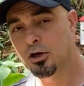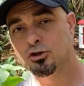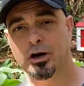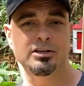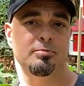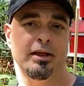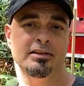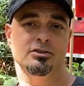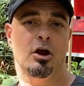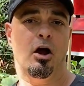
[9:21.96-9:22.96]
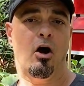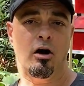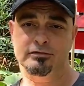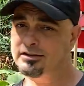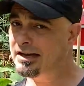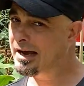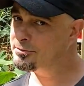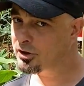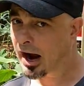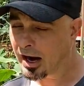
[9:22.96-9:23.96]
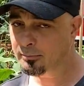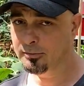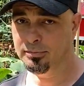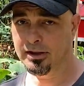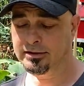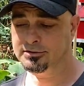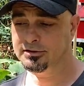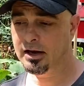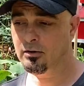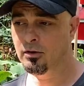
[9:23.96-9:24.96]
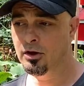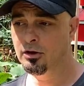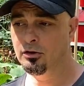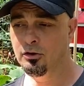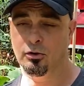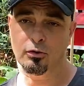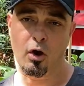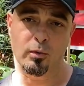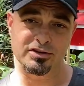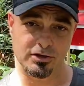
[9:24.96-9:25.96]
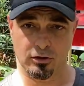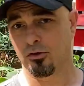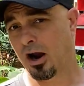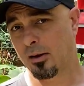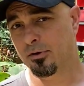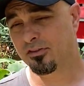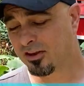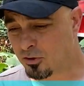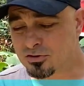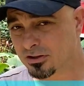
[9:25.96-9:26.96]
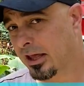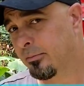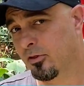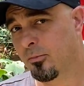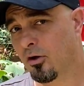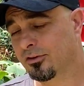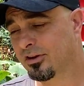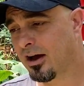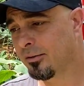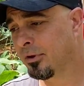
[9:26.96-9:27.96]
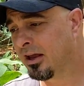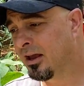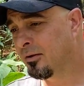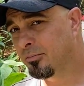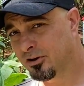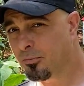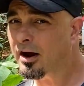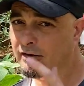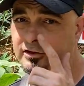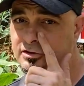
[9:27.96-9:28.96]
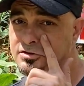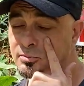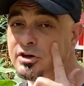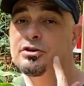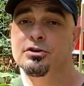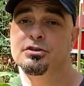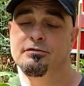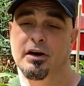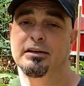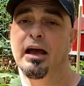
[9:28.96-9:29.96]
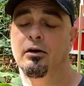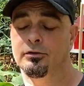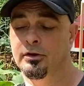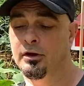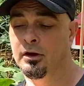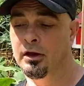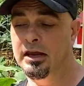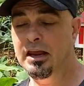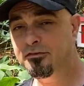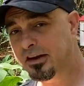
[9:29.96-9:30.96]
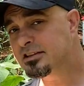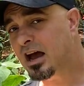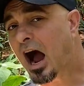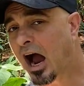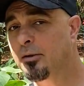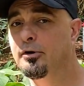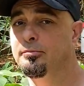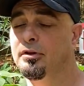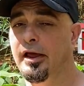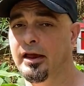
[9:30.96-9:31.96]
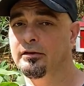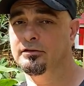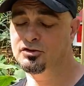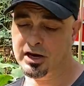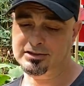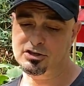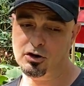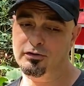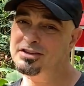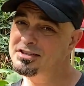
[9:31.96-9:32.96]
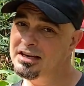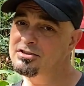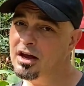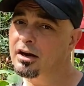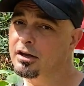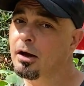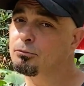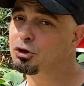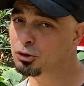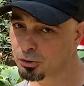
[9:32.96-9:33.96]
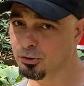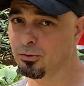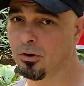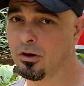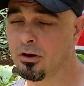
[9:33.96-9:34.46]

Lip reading: Transplants oftentimes are hybrid plants. Now, you don't always know they're hybrid. They used to label them all the time, but you might have to do some research to find out. If it is a hybrid plant, chances are the seed's not going to come true